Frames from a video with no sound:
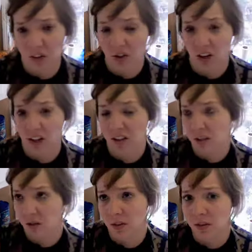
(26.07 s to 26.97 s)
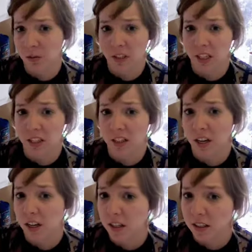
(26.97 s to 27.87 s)
dress with some lace
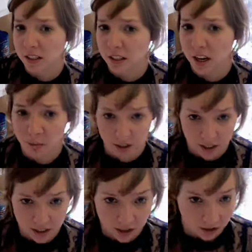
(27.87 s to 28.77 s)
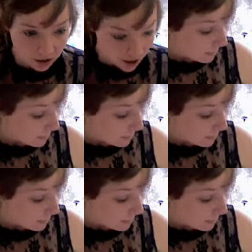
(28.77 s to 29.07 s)
on it. It's not a big deal.